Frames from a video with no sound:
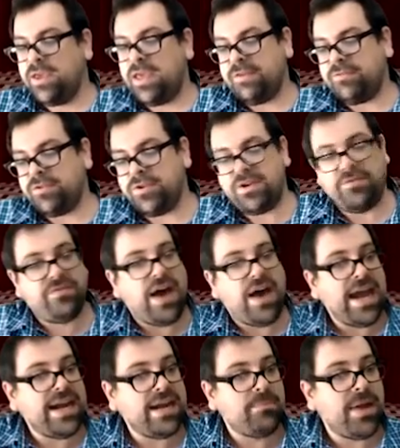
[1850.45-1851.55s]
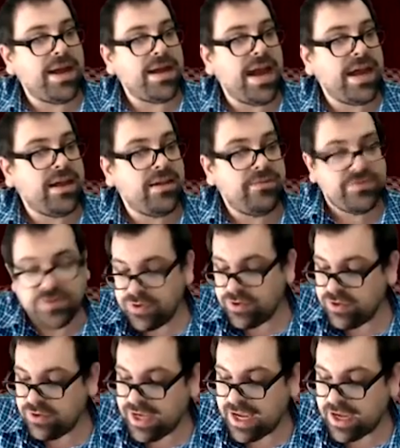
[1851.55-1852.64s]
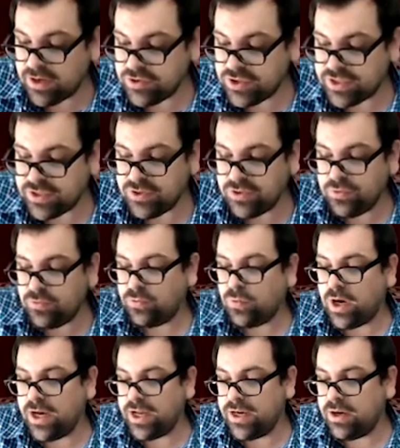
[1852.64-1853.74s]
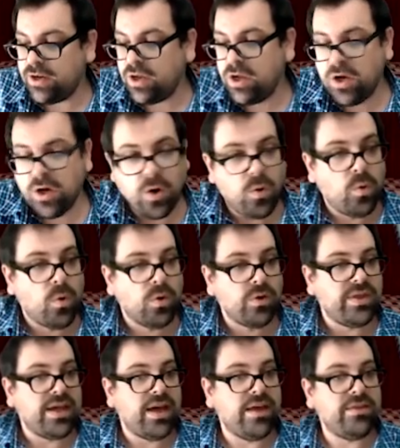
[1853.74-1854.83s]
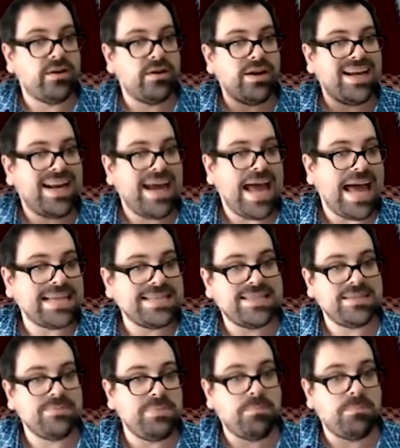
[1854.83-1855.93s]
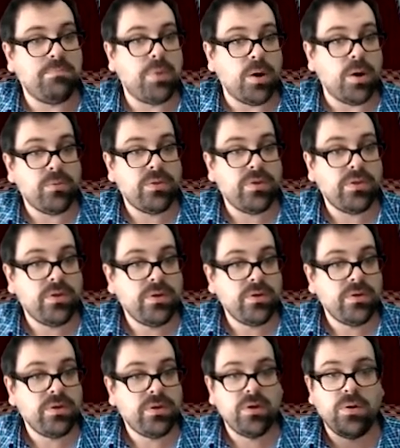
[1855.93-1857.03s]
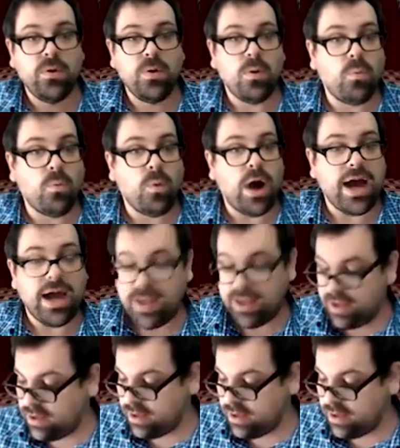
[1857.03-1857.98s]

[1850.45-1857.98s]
If you're dividing by -2, you can't just do one or the other. It has to be both. Why?